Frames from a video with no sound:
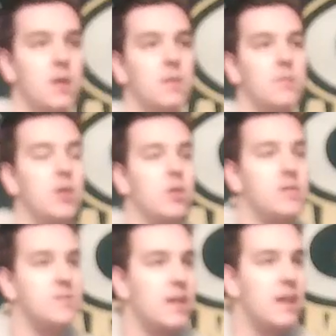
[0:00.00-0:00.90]

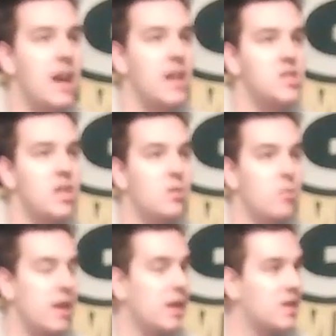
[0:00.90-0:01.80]
because AJ
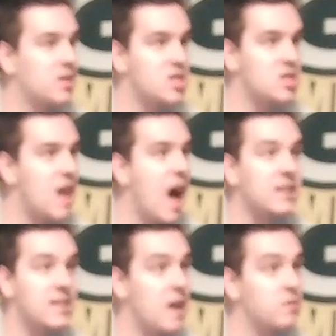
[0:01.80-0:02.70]
Green can just
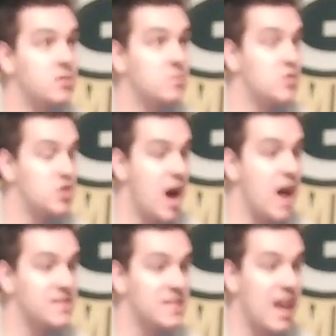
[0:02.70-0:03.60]
knock down some
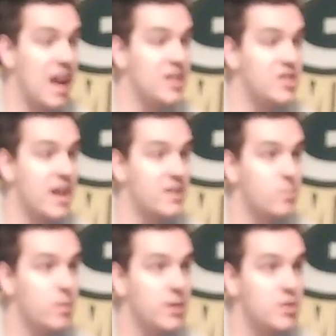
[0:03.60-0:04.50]
shots, and Ajax
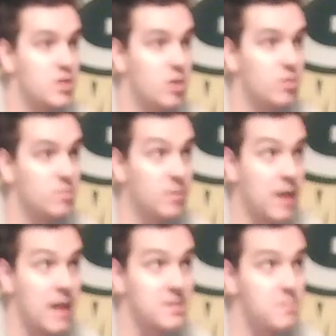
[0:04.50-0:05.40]
really
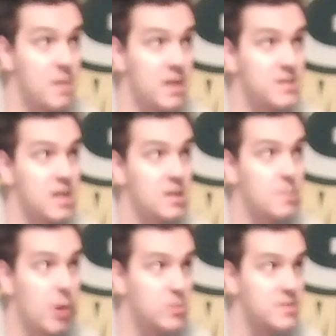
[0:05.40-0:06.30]
got some minutes in the
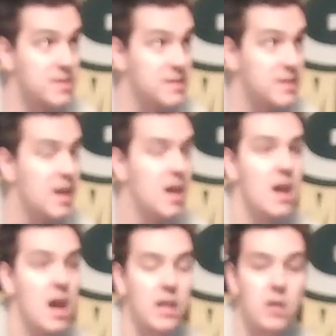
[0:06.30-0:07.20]
postseason,
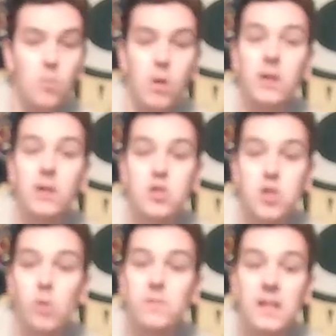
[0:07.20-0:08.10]
and he really
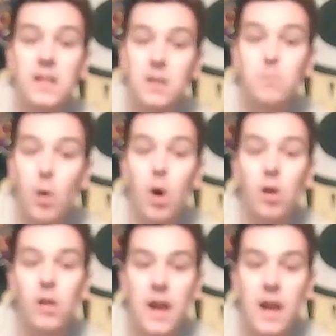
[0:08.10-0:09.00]
showed that he could
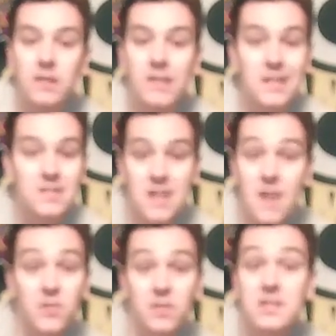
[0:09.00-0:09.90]
ball, and that's
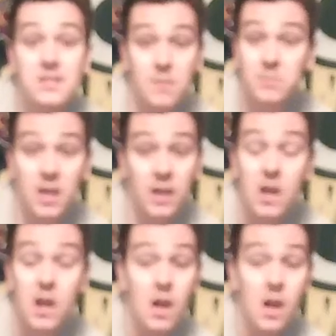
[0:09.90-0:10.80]
definitely something,
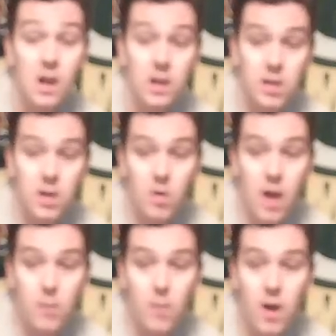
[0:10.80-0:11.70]

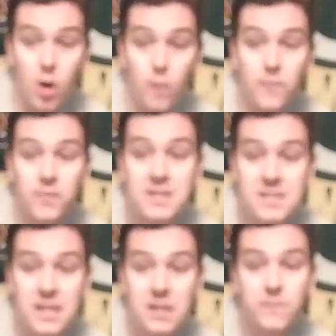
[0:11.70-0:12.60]
I want to hopefully
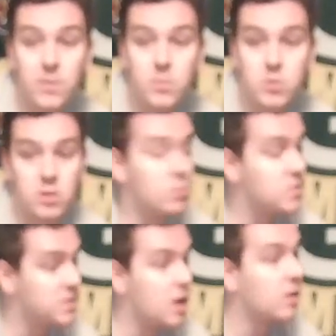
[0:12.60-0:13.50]
see in the future,
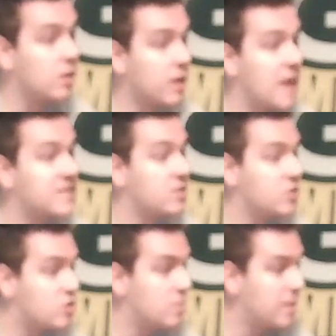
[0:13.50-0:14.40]
those younger guys
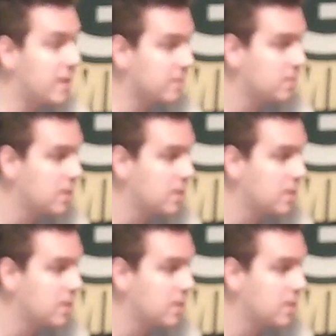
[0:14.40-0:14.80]
contributing.